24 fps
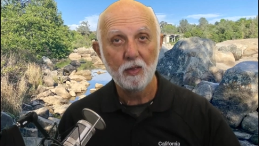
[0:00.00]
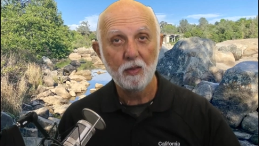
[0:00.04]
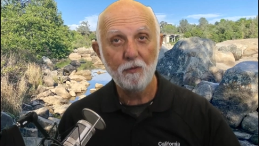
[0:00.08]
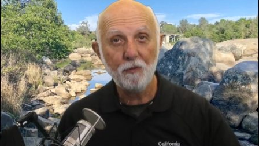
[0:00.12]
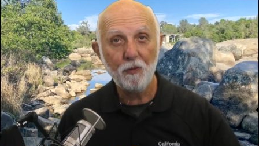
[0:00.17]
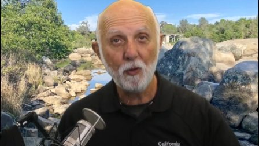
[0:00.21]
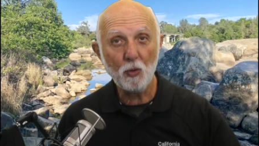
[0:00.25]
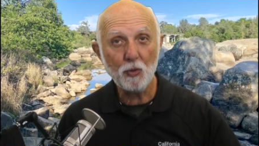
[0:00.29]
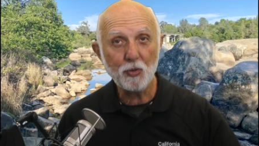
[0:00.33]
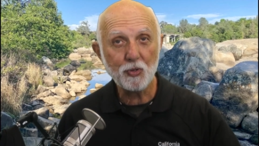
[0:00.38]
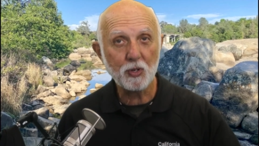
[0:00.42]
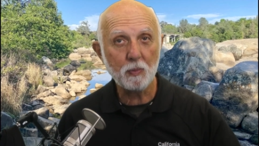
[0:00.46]
The
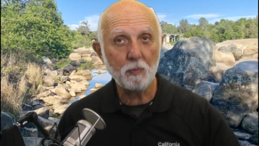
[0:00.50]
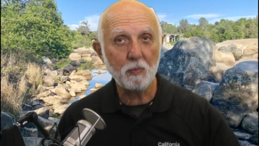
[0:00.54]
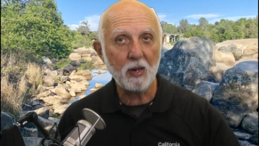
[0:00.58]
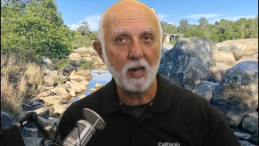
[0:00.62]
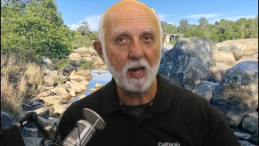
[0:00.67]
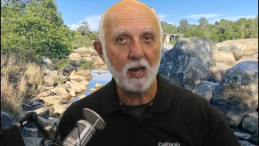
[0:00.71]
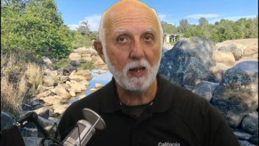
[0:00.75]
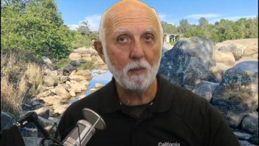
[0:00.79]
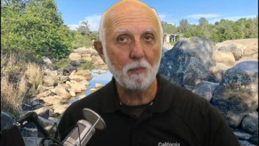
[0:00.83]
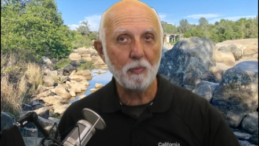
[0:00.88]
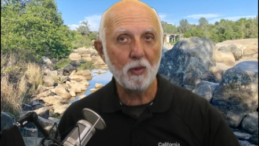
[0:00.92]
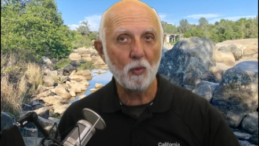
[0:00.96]
Folsom
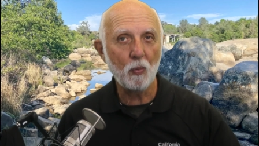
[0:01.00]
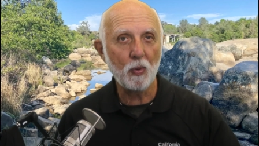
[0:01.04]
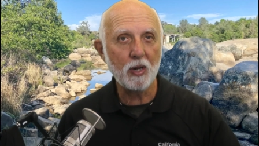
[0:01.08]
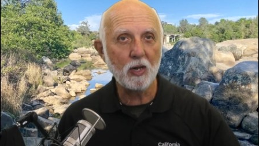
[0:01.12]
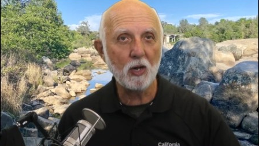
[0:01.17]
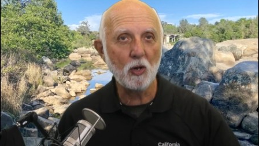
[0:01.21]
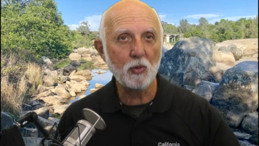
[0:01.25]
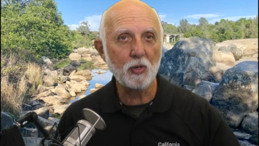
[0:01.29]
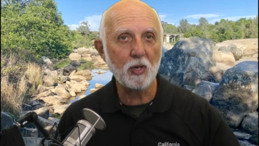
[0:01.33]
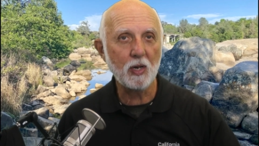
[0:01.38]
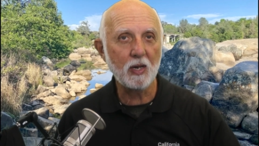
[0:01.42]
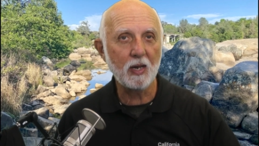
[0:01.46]
Dam that we
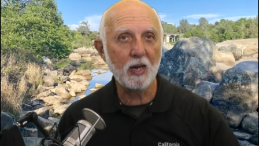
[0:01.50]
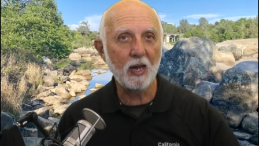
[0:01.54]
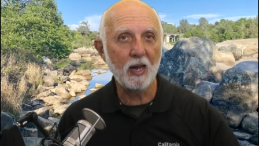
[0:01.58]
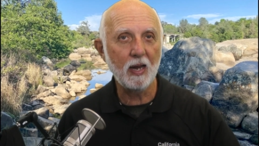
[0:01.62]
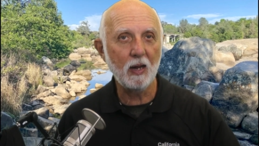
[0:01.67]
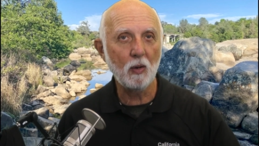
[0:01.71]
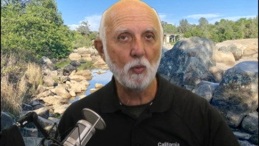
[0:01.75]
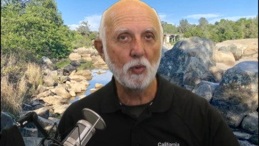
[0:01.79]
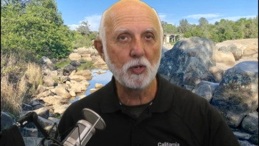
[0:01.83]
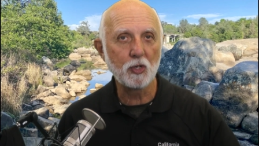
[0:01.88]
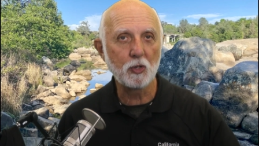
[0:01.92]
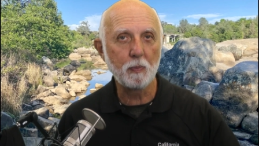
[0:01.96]
know today
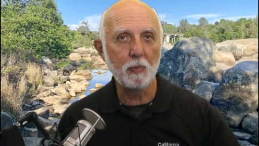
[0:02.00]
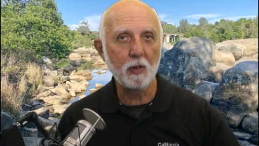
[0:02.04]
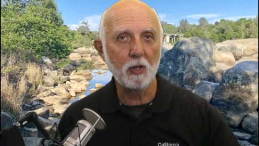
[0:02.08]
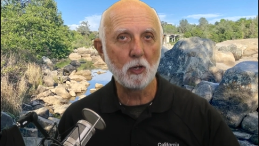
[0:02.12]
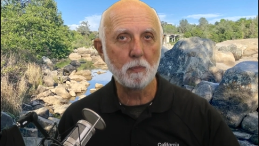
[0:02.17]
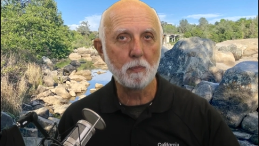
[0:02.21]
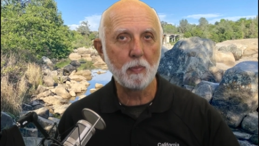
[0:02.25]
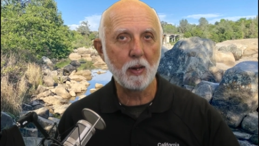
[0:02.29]
was built